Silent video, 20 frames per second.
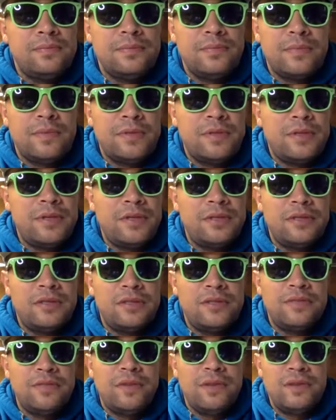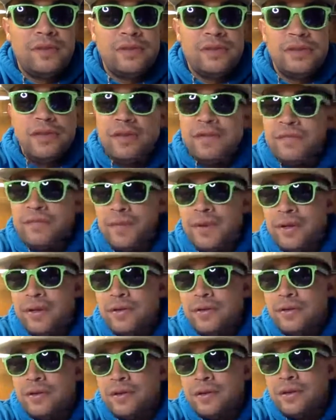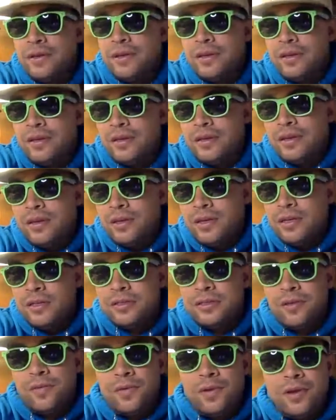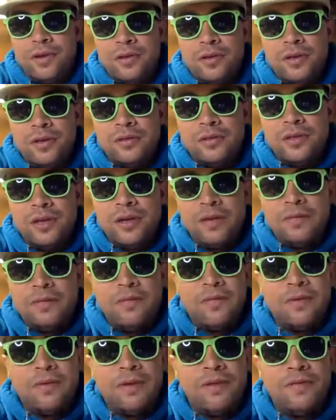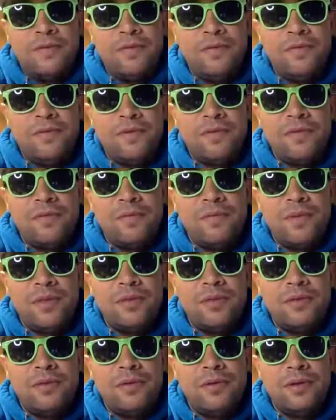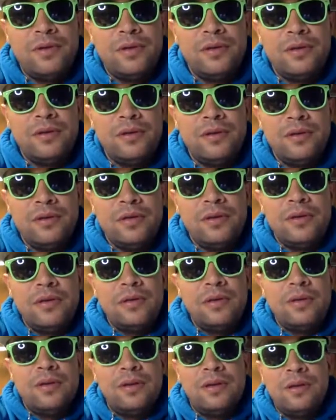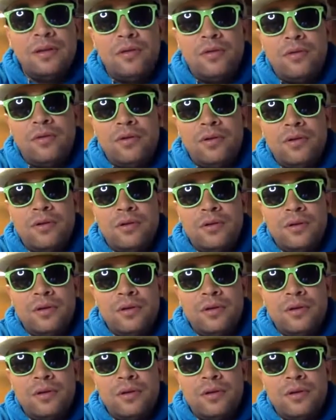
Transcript: Addiction's fucking tough, man. It's something tough if you've ever been through it, or